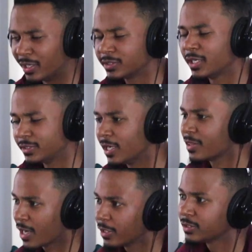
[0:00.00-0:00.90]
monetizing
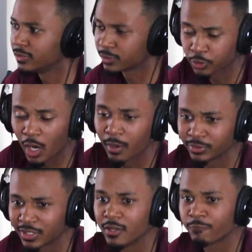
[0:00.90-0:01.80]
at a thousand
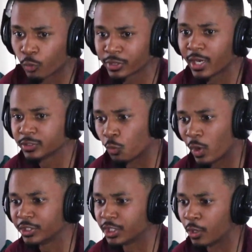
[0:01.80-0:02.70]
subscribers and then four thousand
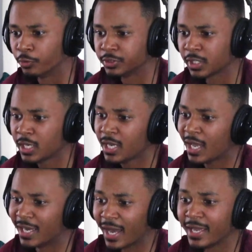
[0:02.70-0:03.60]
watch hours,
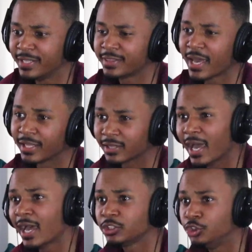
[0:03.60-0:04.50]
and I hit that
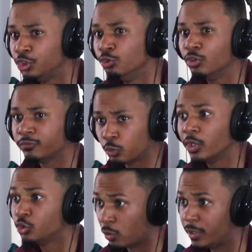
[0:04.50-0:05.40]
last June of
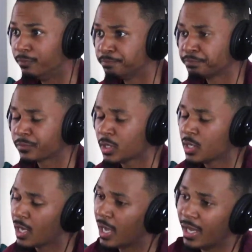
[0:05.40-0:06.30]
2020.
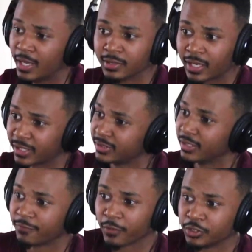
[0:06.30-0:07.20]
And like I
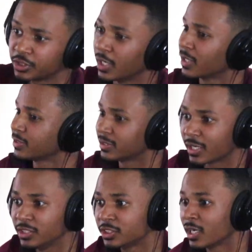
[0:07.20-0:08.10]
said, the first check,
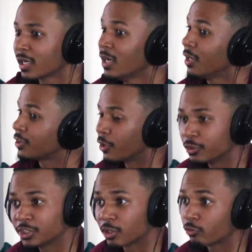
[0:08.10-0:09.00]
second check,
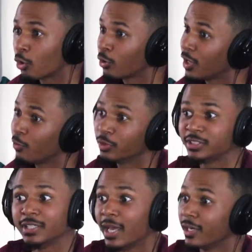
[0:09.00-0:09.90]
Third check rolled in
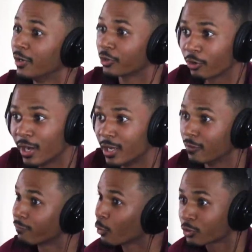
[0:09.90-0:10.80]
was dang near a grand.
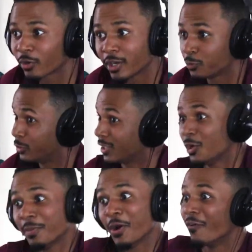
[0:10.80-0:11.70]
The fourth check was a
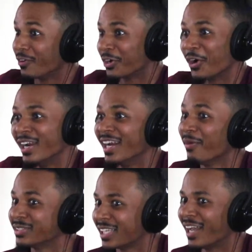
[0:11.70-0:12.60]
little bit over a grand, and I
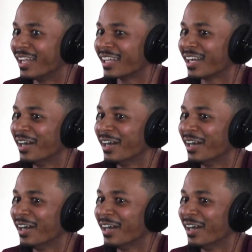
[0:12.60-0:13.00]
was like,